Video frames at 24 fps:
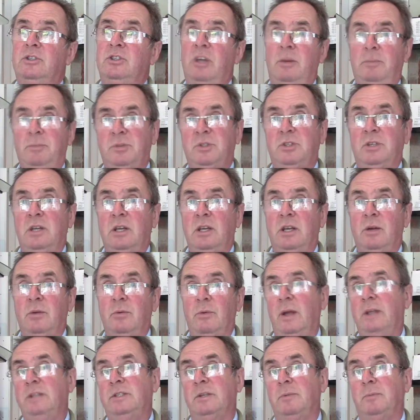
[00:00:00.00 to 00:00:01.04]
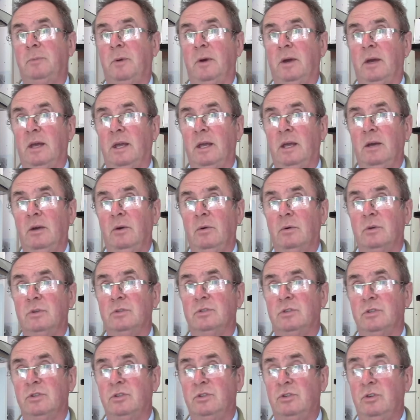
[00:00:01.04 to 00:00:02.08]
gypsy recipe
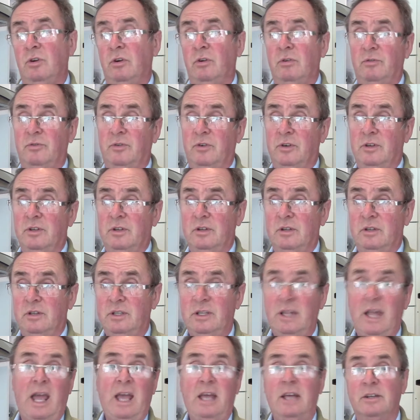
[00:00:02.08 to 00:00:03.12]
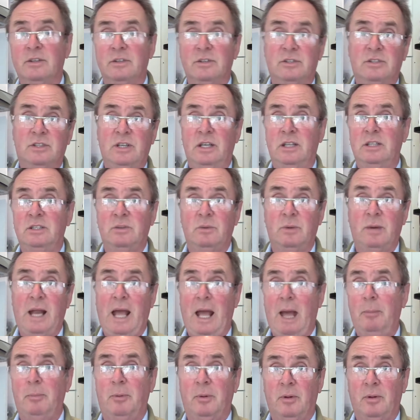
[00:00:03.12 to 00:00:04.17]
was to shove nails into
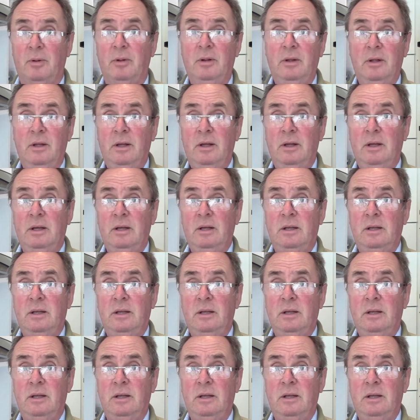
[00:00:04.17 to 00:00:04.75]
an apple